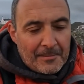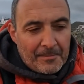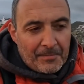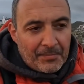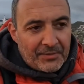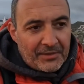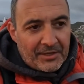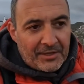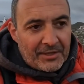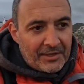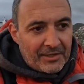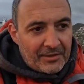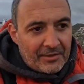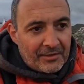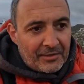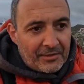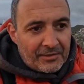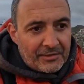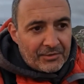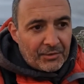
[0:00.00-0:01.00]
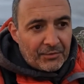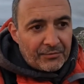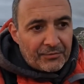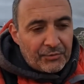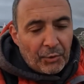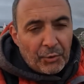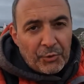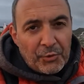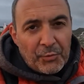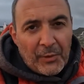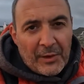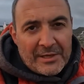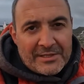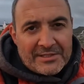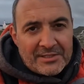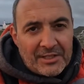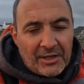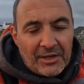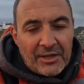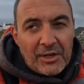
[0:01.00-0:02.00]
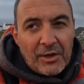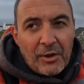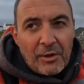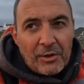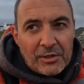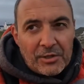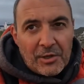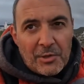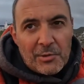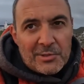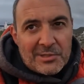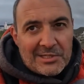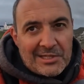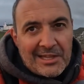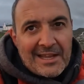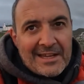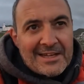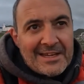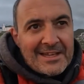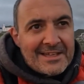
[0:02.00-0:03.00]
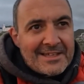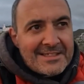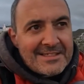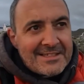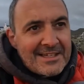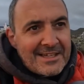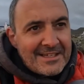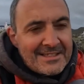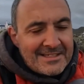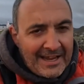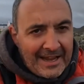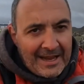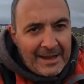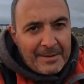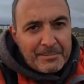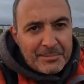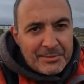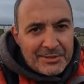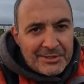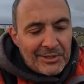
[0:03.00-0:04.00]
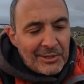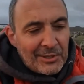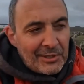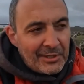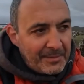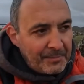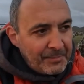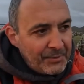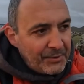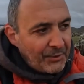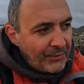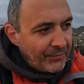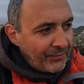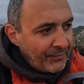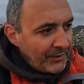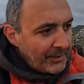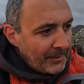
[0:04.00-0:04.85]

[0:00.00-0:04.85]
the sort of northwest Donegal coastline is. It's absolutely beautiful.